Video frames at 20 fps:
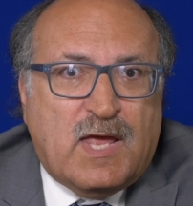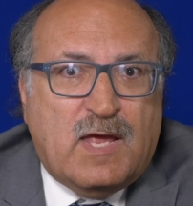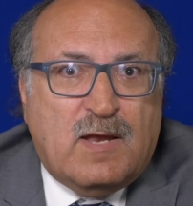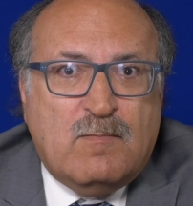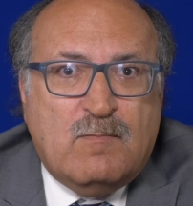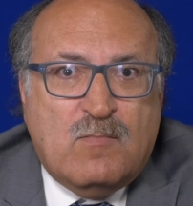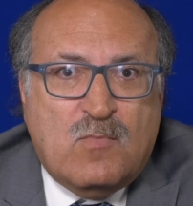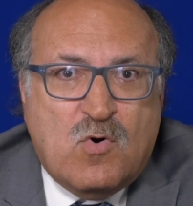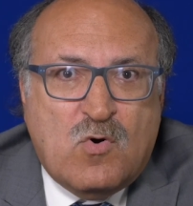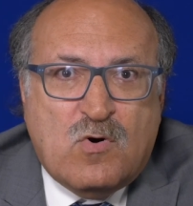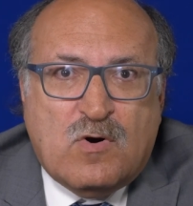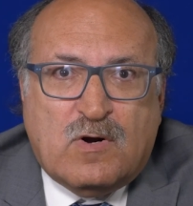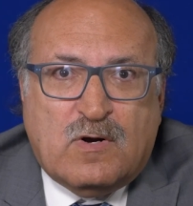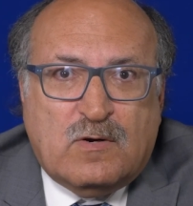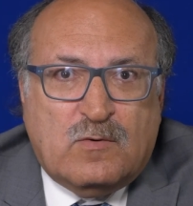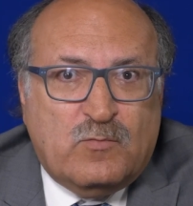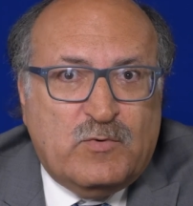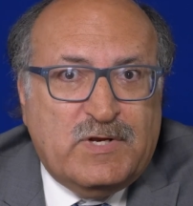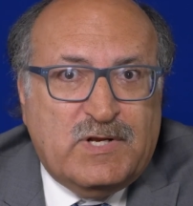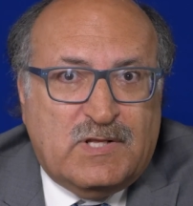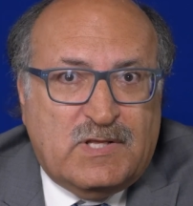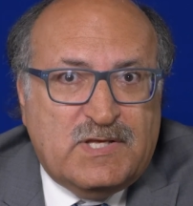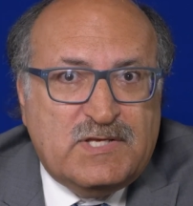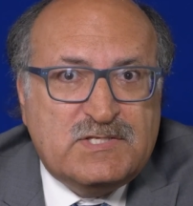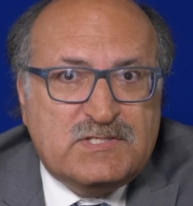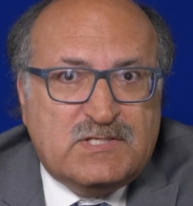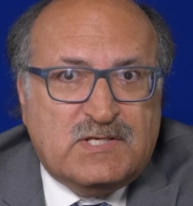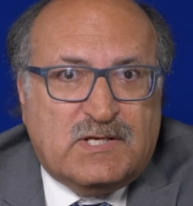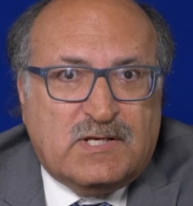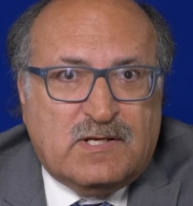and more
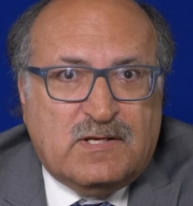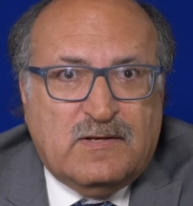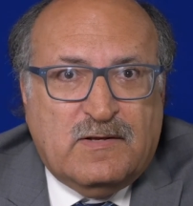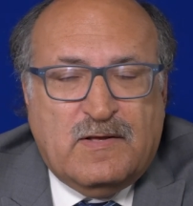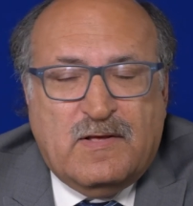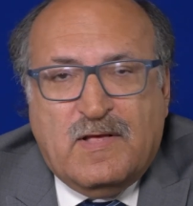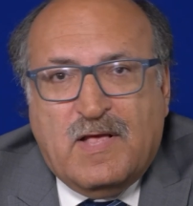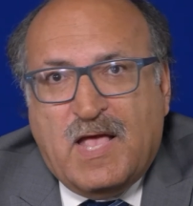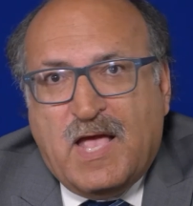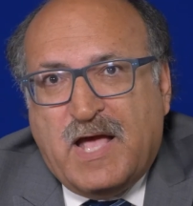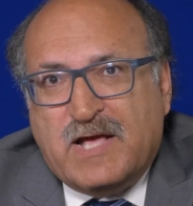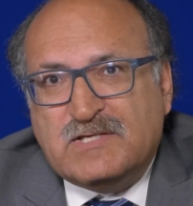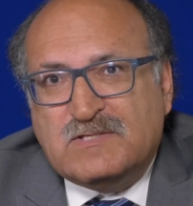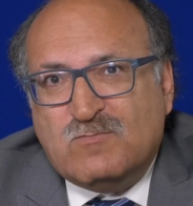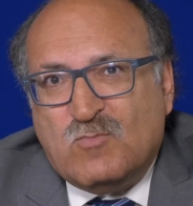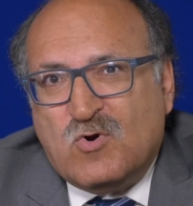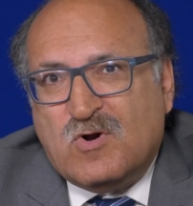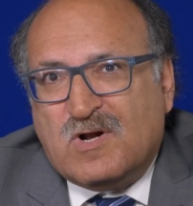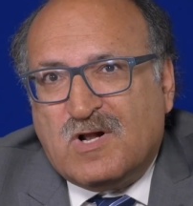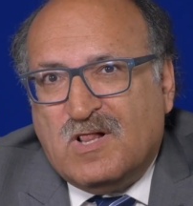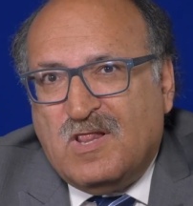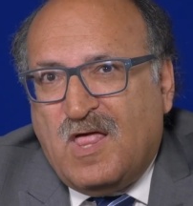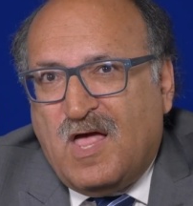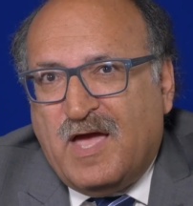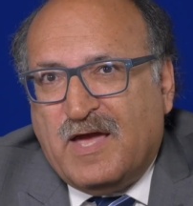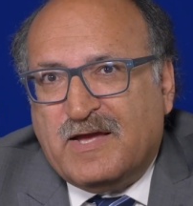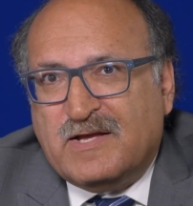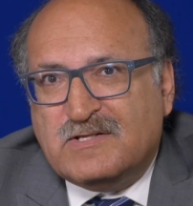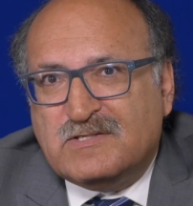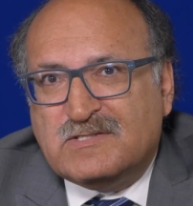realistic as more
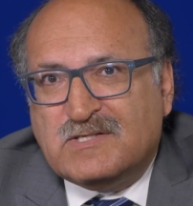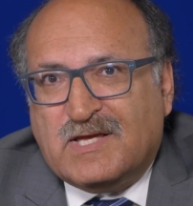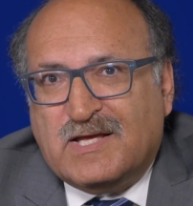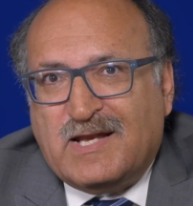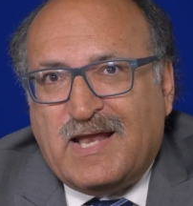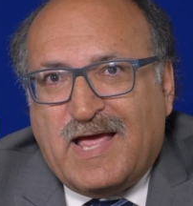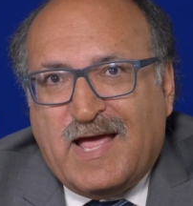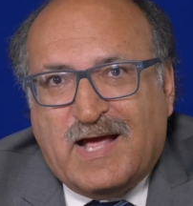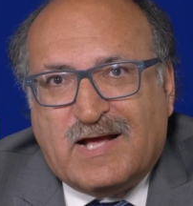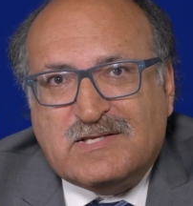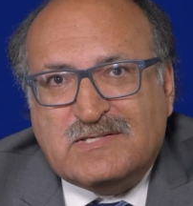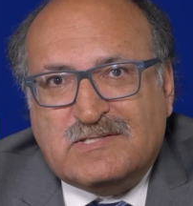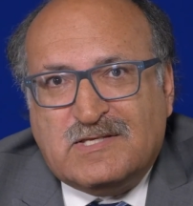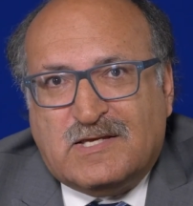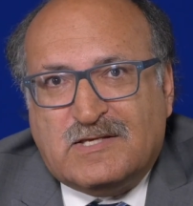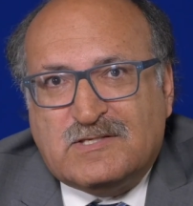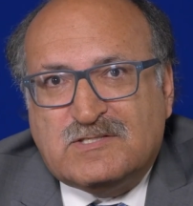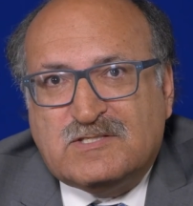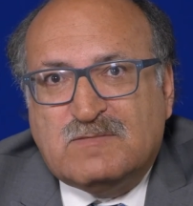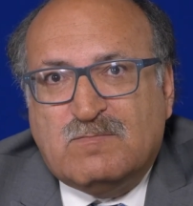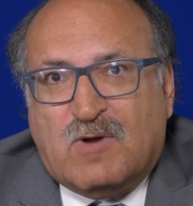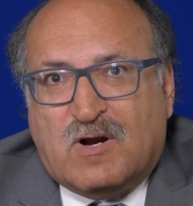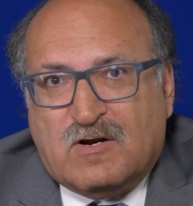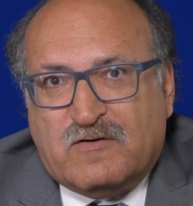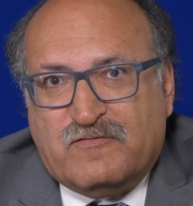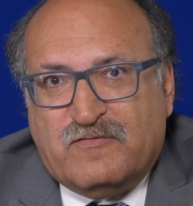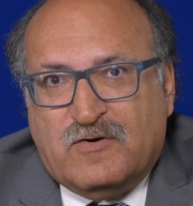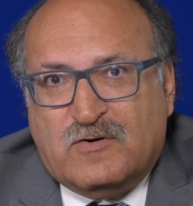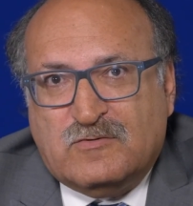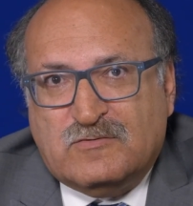clients can access
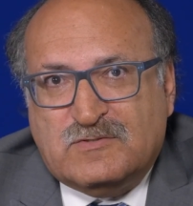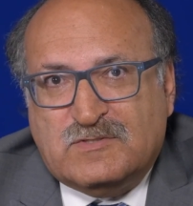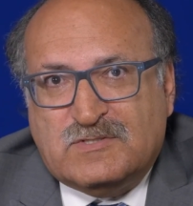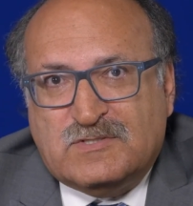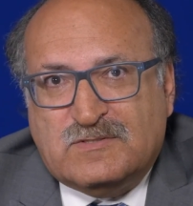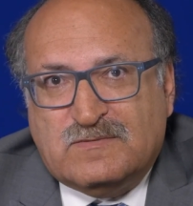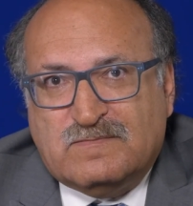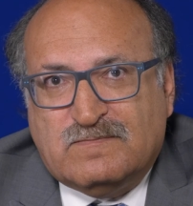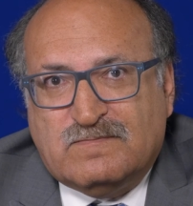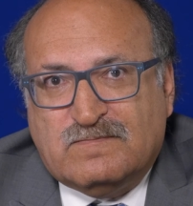smartphones.